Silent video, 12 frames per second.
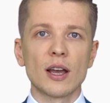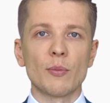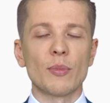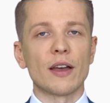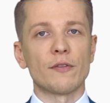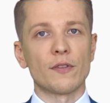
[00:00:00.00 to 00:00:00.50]

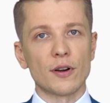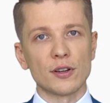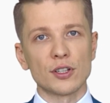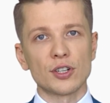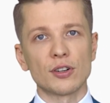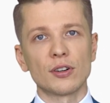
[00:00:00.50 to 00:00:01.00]
buy
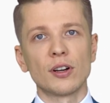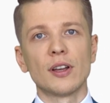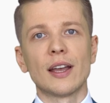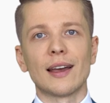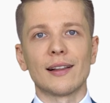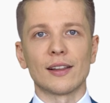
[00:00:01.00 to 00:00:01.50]
furniture,
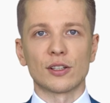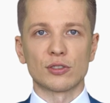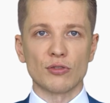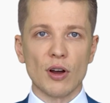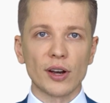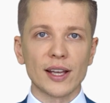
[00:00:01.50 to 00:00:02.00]

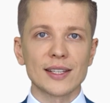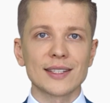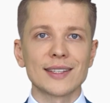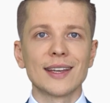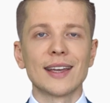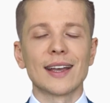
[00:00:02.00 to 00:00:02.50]
electronics,